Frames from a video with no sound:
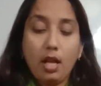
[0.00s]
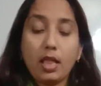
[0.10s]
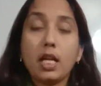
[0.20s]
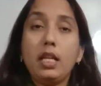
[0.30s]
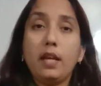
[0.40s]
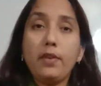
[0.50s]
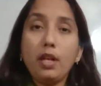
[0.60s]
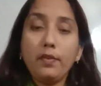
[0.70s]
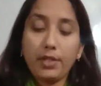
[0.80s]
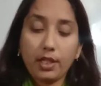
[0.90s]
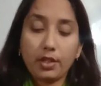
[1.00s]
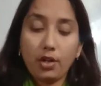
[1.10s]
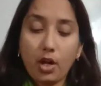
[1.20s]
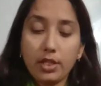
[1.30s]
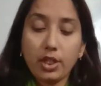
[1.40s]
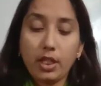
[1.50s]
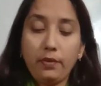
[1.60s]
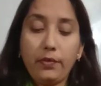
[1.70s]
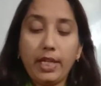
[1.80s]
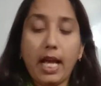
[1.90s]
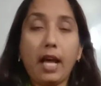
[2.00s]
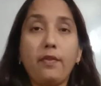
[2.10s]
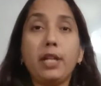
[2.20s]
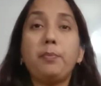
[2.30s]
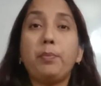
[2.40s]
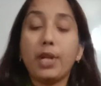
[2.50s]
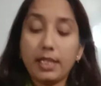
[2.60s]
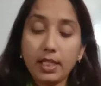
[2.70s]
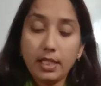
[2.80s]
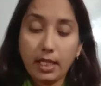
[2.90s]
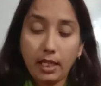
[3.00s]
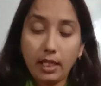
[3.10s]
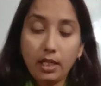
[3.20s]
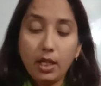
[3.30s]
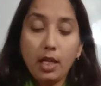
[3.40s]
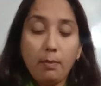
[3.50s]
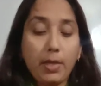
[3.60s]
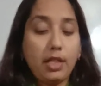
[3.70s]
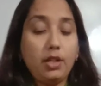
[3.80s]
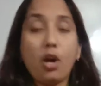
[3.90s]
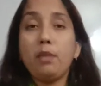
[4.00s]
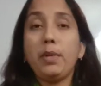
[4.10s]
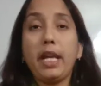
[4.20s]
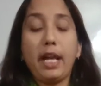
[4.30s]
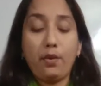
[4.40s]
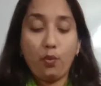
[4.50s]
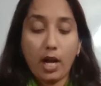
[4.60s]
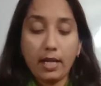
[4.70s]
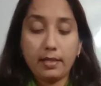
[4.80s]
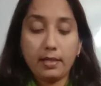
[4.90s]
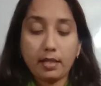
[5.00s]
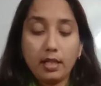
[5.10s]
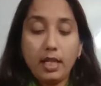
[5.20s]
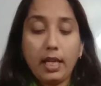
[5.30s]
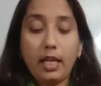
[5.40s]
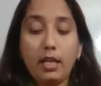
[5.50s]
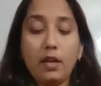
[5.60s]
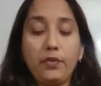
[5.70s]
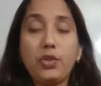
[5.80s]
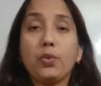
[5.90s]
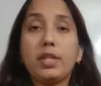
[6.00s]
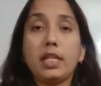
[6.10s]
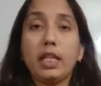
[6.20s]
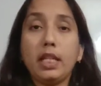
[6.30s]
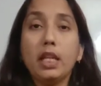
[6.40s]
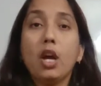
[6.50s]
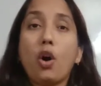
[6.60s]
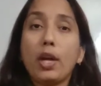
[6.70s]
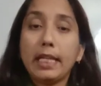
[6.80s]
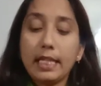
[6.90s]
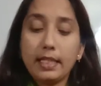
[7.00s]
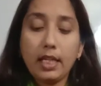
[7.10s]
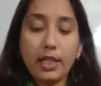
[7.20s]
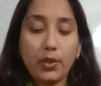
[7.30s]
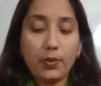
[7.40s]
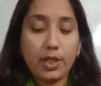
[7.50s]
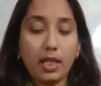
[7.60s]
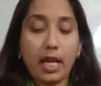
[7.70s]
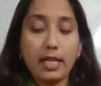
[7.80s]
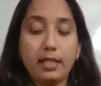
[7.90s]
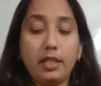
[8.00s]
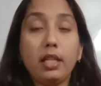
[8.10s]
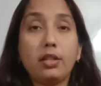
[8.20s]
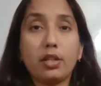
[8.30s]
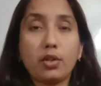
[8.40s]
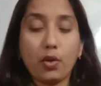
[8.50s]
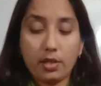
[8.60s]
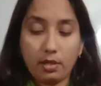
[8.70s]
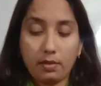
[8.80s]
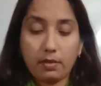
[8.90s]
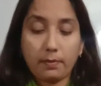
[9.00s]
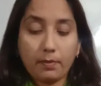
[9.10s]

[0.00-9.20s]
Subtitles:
The level of technology we have at present day may not be advanced enough to see or easily utilize these resources.